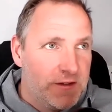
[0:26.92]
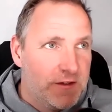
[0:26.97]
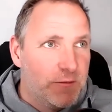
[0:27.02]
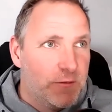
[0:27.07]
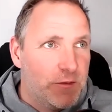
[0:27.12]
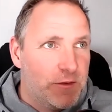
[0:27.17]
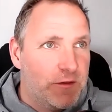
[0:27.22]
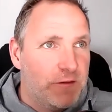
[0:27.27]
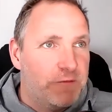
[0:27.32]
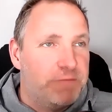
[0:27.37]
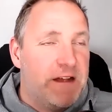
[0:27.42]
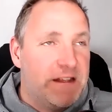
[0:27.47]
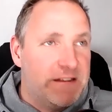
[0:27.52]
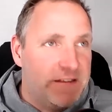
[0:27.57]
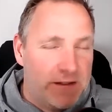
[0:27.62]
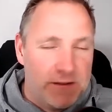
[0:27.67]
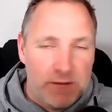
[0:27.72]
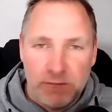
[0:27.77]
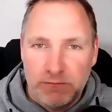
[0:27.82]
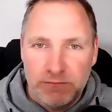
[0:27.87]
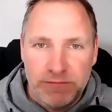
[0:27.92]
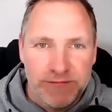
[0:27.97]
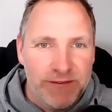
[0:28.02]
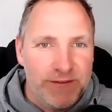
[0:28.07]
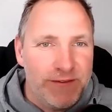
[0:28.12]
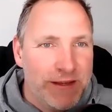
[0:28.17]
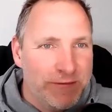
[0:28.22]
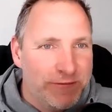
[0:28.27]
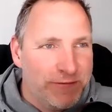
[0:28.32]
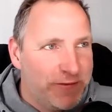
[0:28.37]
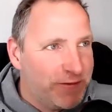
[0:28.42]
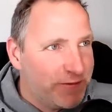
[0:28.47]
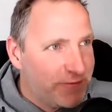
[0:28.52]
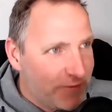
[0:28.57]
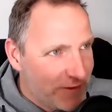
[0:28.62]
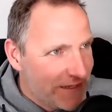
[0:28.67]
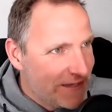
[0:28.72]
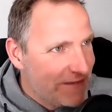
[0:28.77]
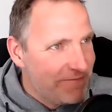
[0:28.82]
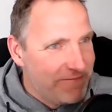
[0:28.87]
Well, the fat dad.
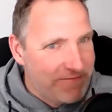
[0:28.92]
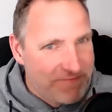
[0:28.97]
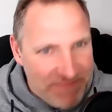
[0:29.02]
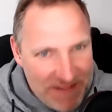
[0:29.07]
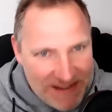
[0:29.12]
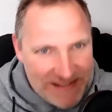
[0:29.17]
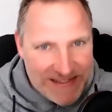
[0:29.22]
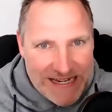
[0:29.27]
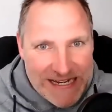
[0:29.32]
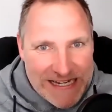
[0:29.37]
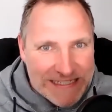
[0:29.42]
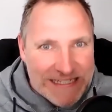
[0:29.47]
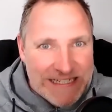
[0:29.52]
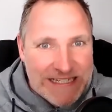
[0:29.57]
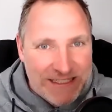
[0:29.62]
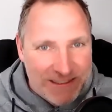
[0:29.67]
Fucking fat dad.